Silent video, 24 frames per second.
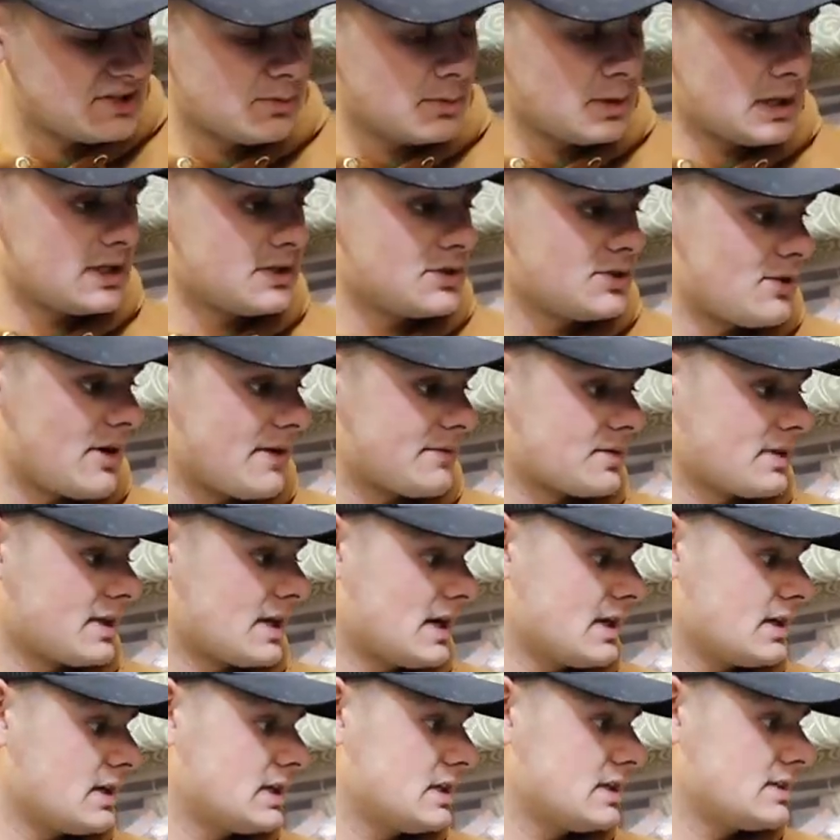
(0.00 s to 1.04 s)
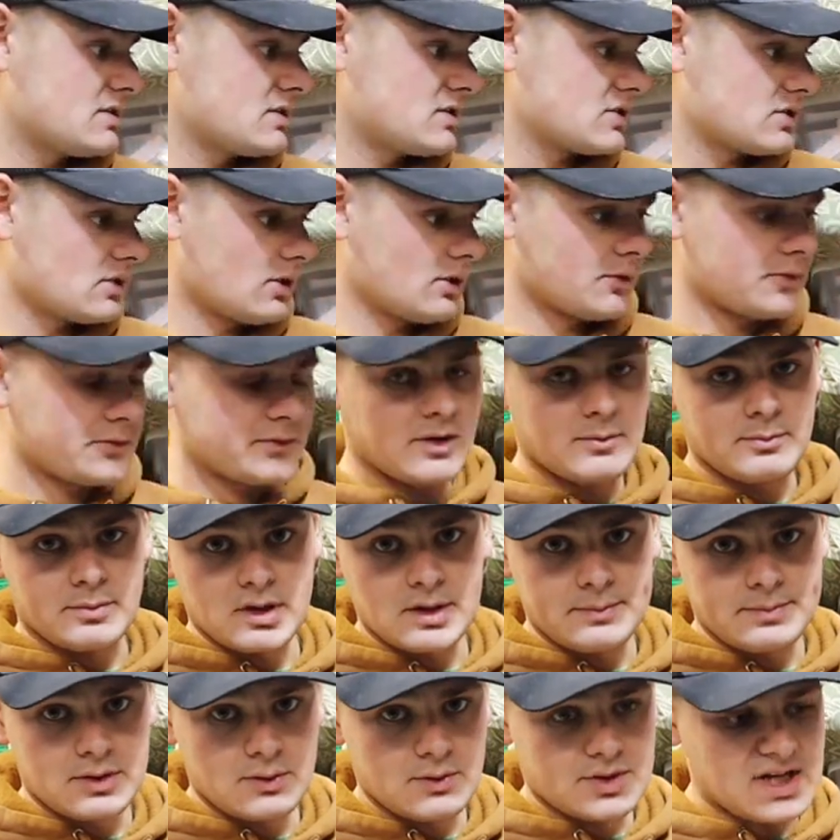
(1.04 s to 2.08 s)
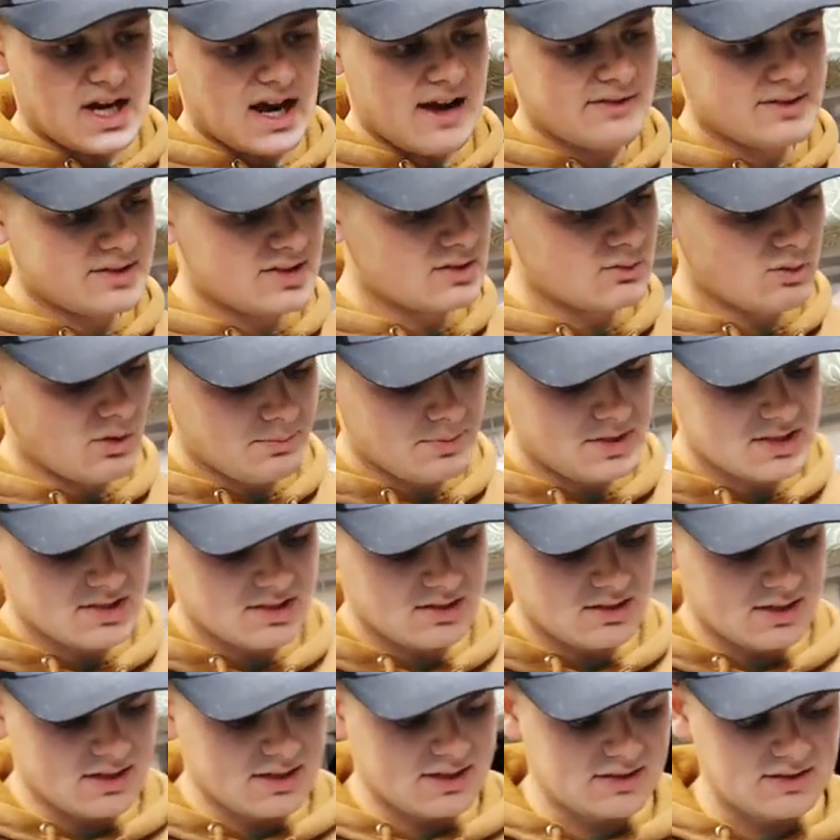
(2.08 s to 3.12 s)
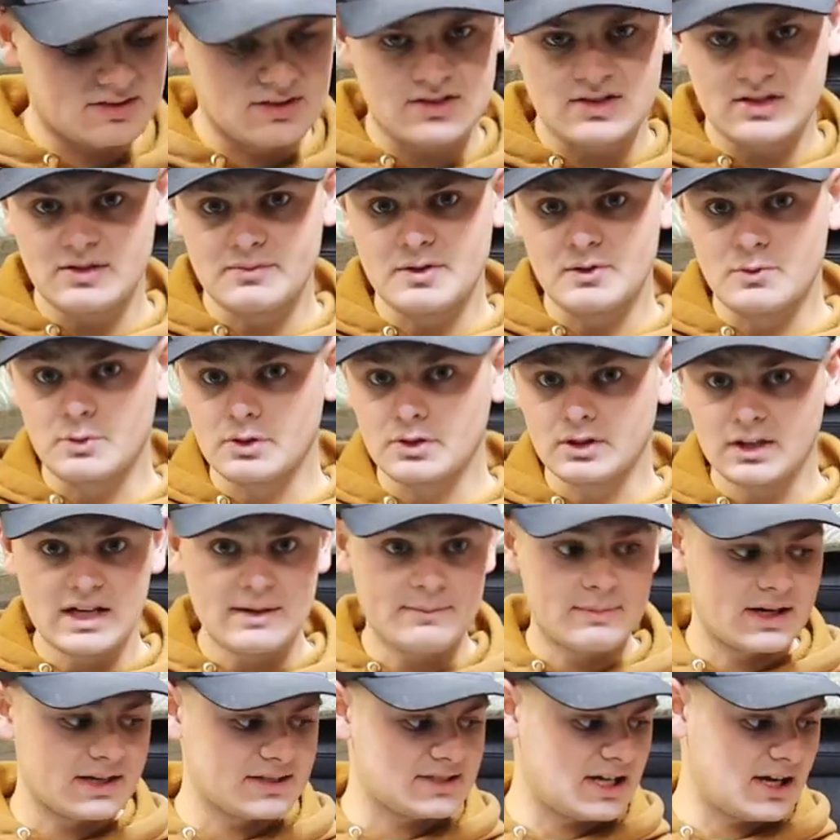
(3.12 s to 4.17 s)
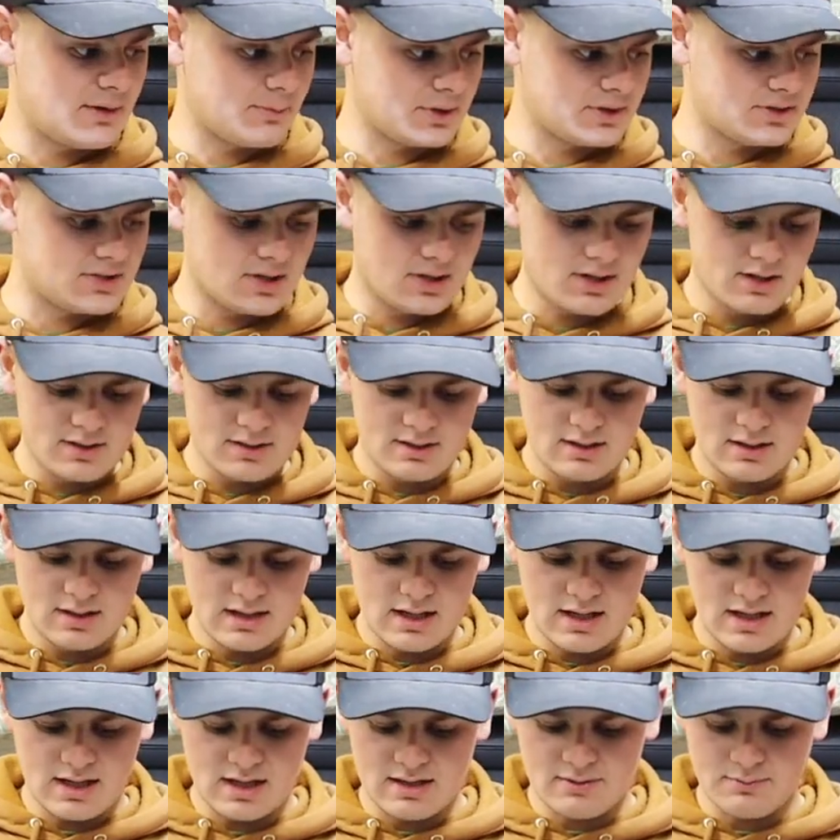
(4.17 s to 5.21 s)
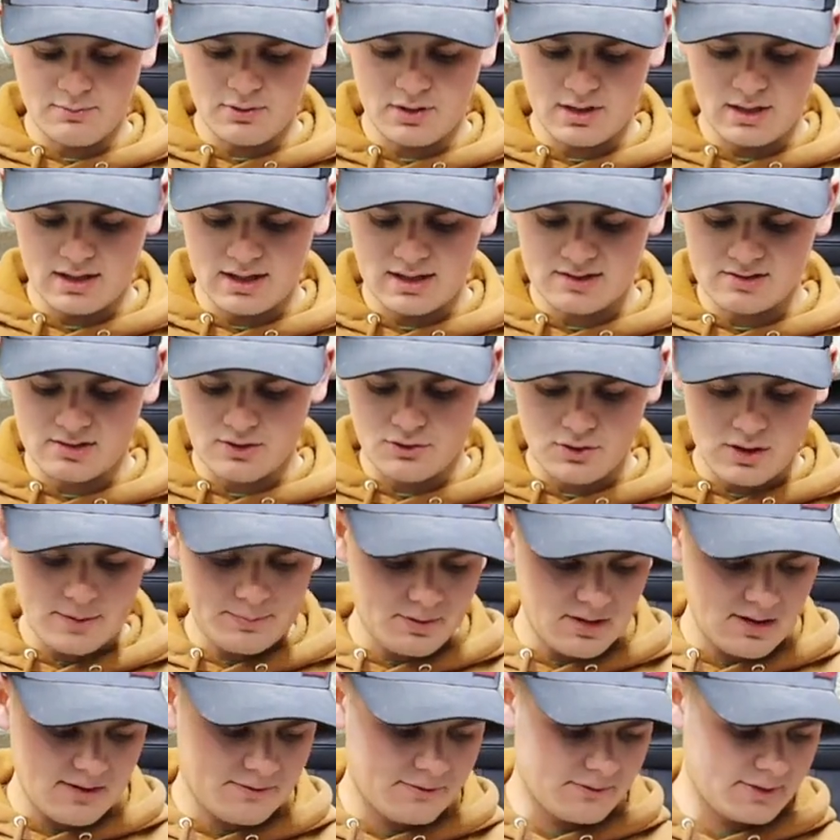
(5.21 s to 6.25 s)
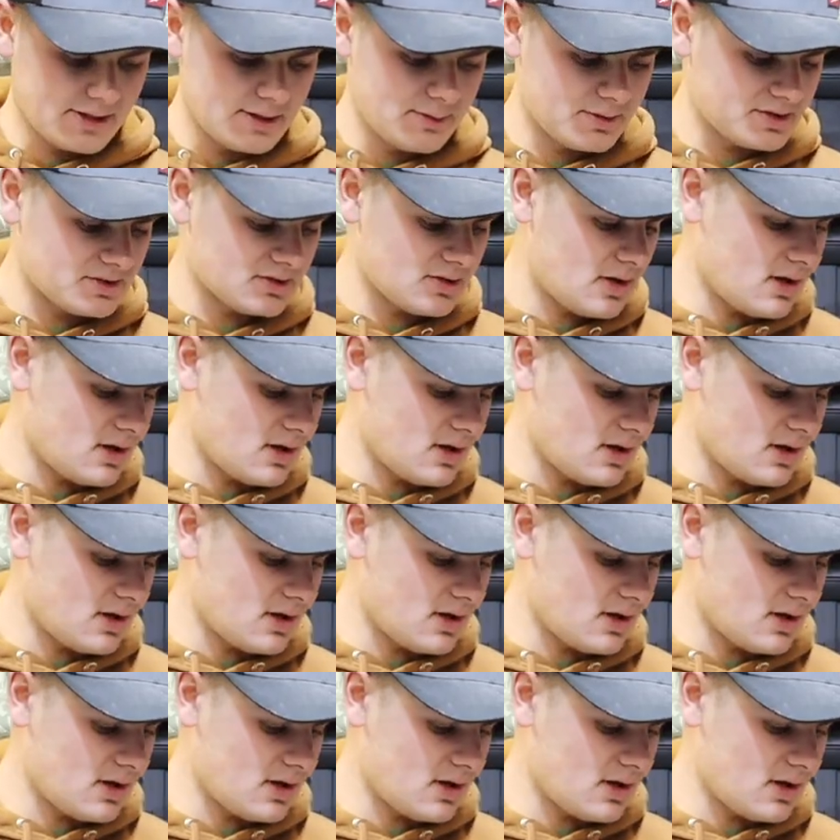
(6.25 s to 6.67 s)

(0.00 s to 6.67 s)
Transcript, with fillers: thing we gotta do after that is install the front bumper, which obviously won't be tonight because it's gonna be real late by the time we're done. And Brandon has the grip off already, which is